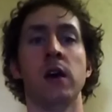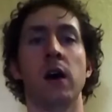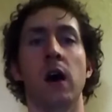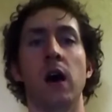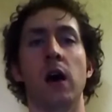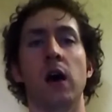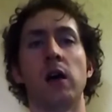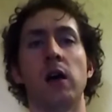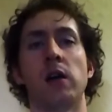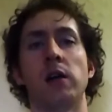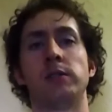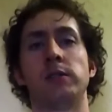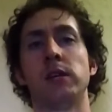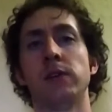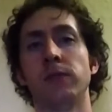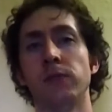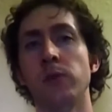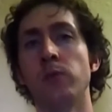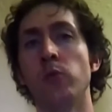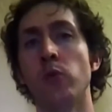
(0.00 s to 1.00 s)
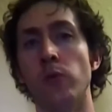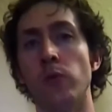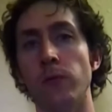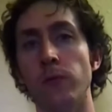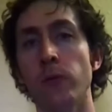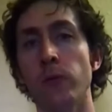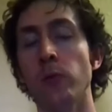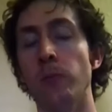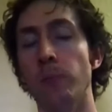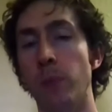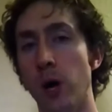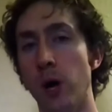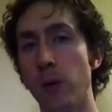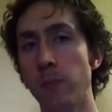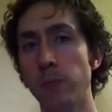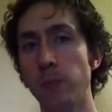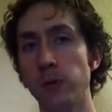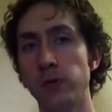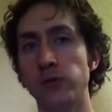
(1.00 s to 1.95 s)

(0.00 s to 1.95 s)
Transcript: uh, definitely more full pump,